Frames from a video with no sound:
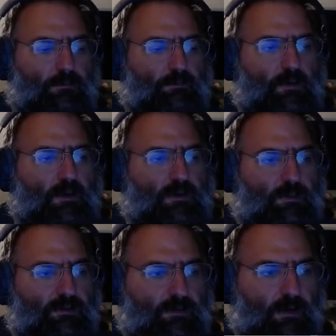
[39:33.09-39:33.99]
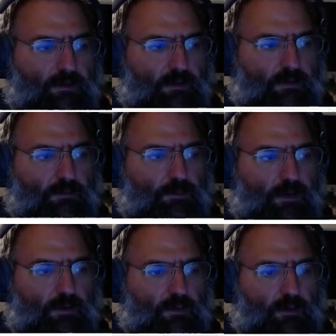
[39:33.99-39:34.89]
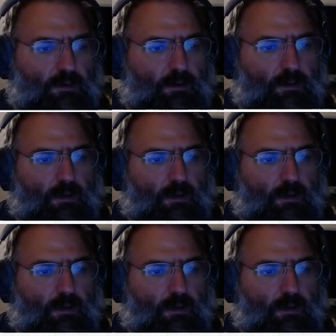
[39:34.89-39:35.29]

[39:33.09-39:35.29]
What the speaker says: you get the basic idea that pretty quickly